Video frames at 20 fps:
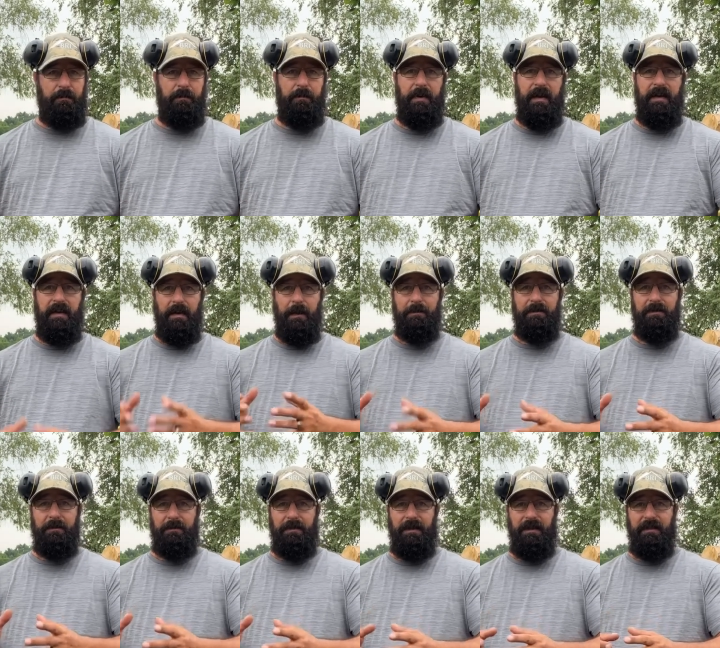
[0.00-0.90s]
pick up
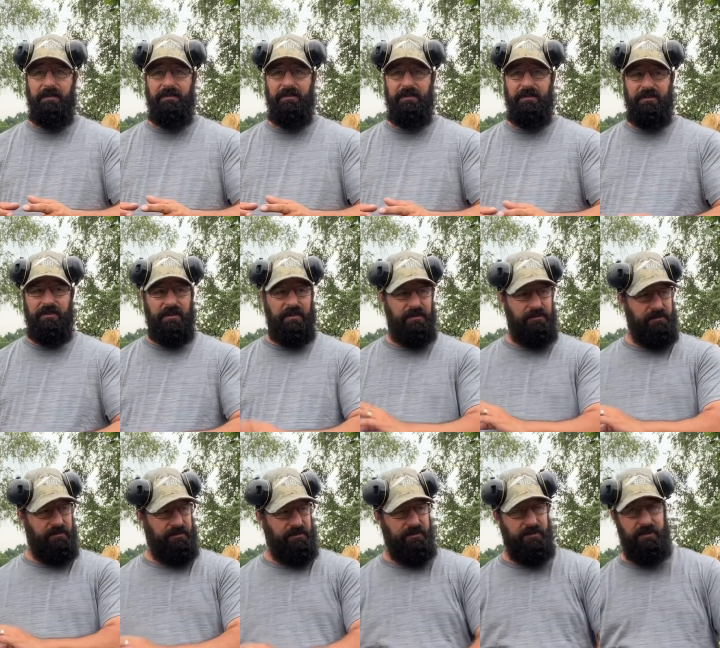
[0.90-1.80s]
the piece instead of
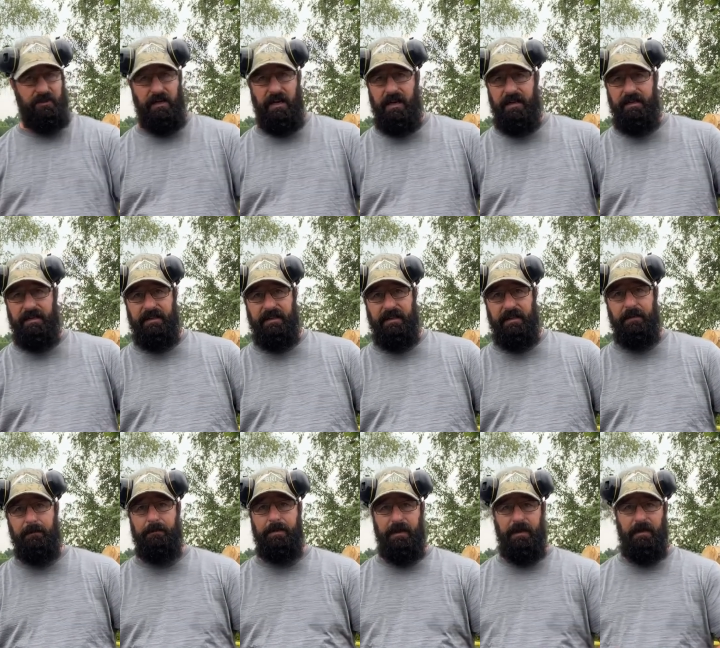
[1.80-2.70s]
just slide it
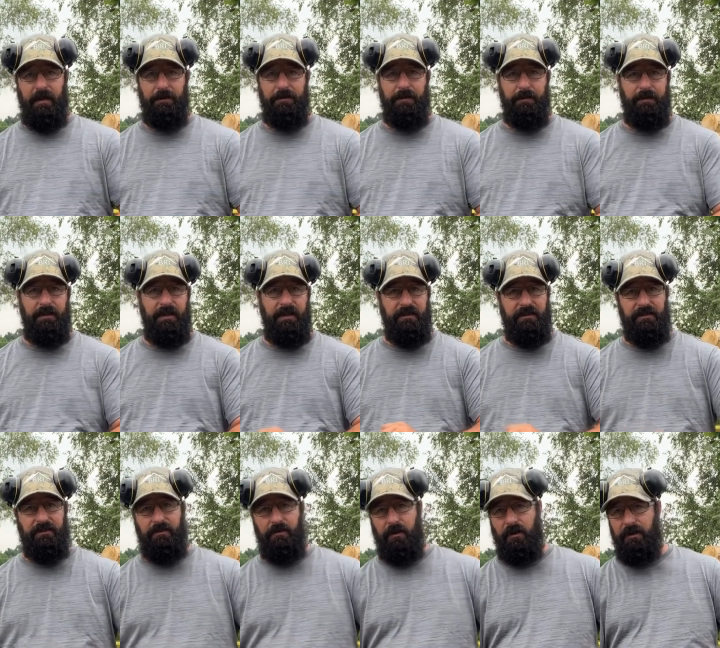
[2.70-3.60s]
in, pick up the piece,
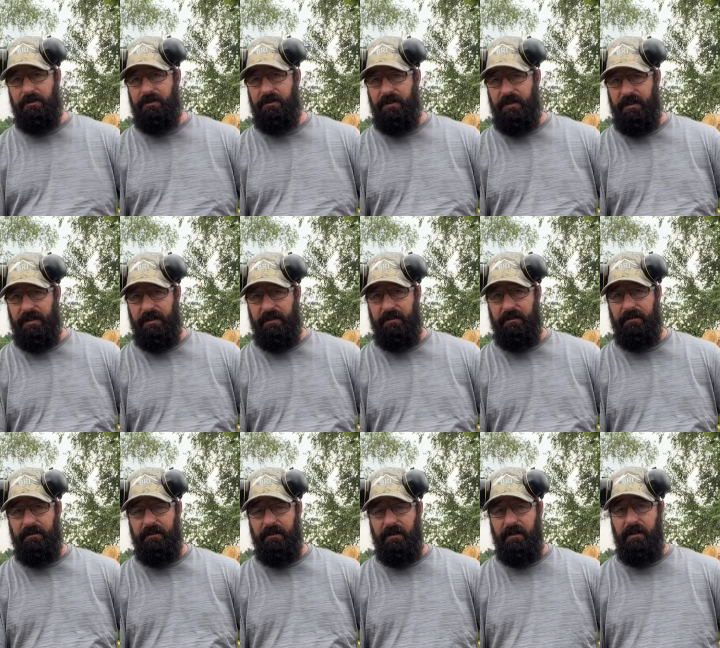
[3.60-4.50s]
toss it in,
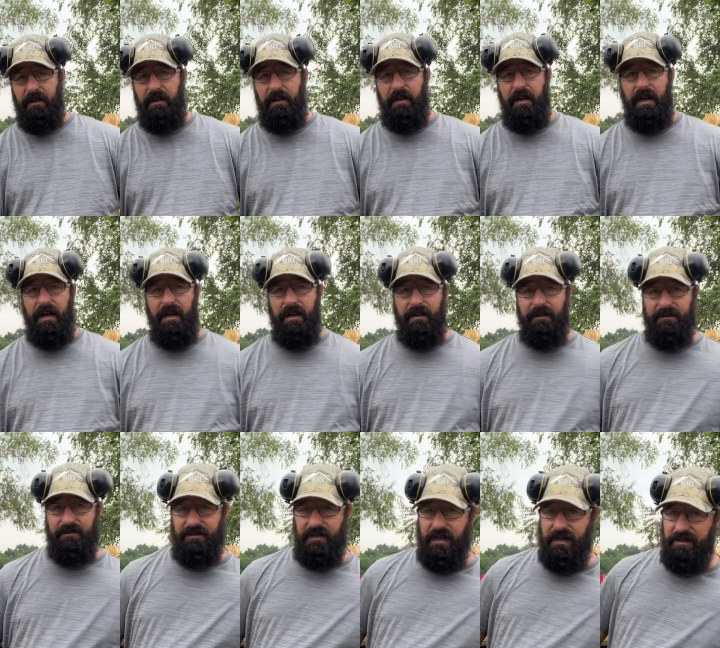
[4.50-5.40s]

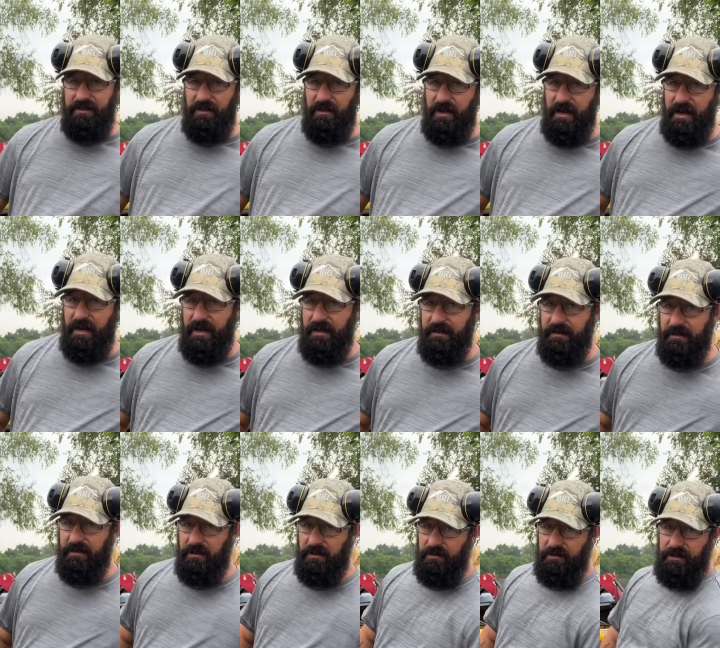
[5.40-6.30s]
and take your hand
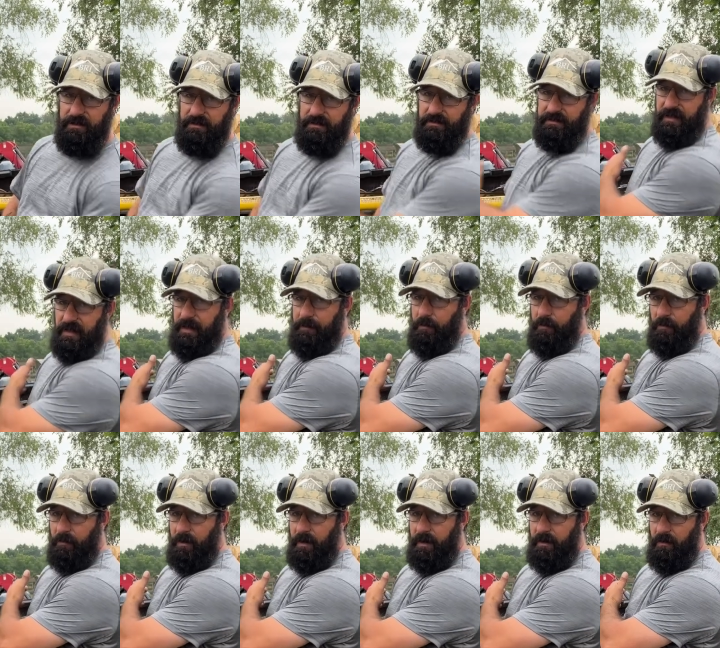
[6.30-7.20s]
and clean the table
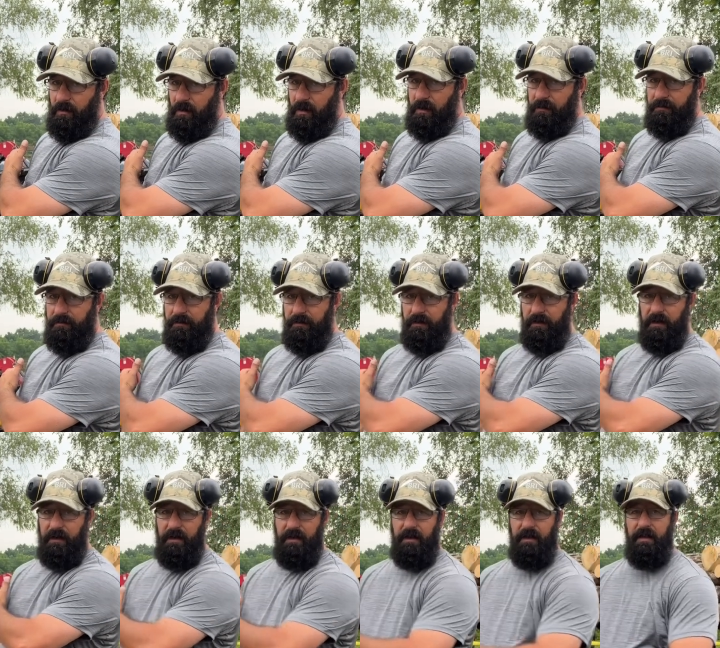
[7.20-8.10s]
right off.
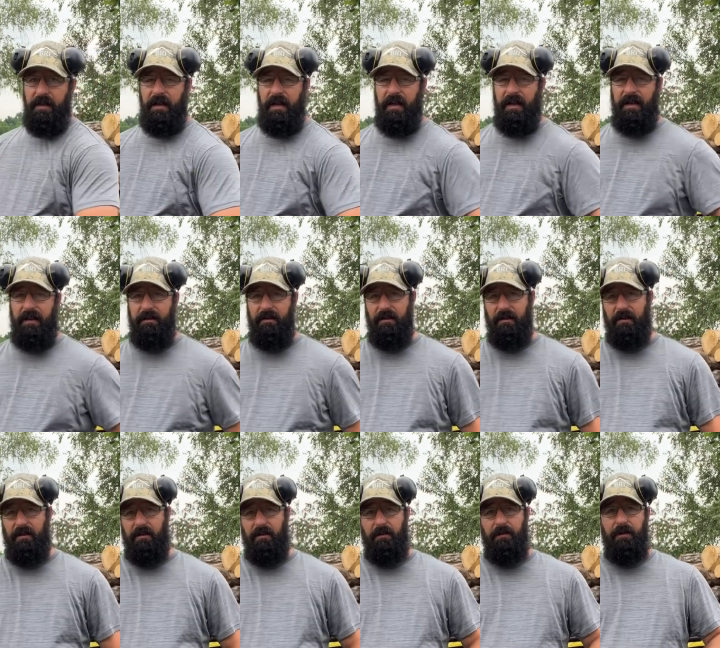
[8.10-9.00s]
And
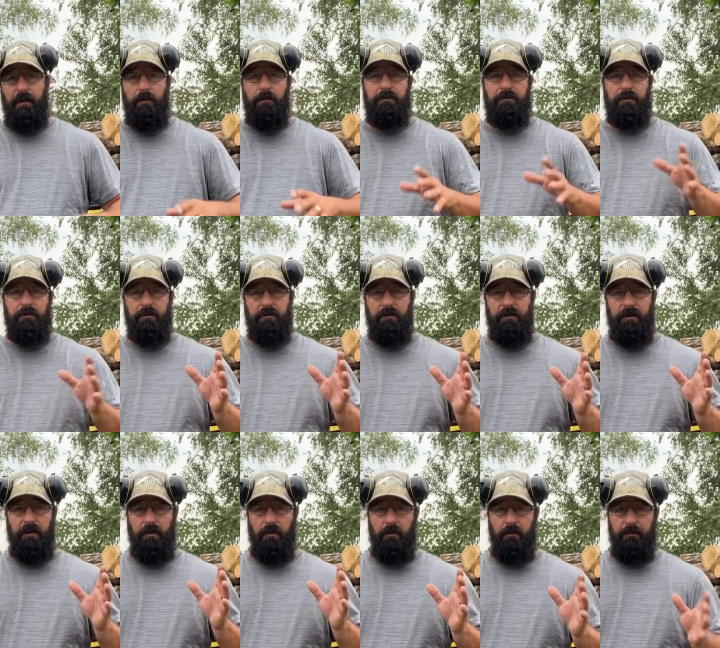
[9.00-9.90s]
those are, you
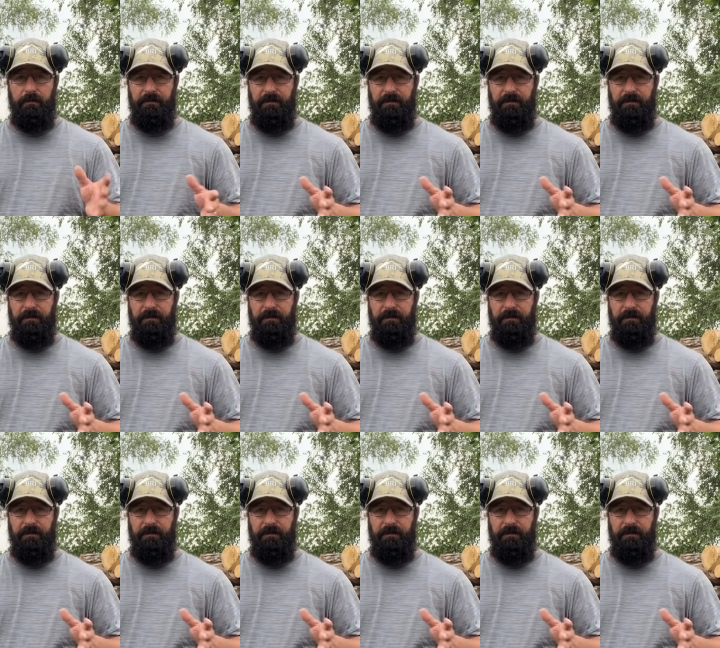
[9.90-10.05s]
know,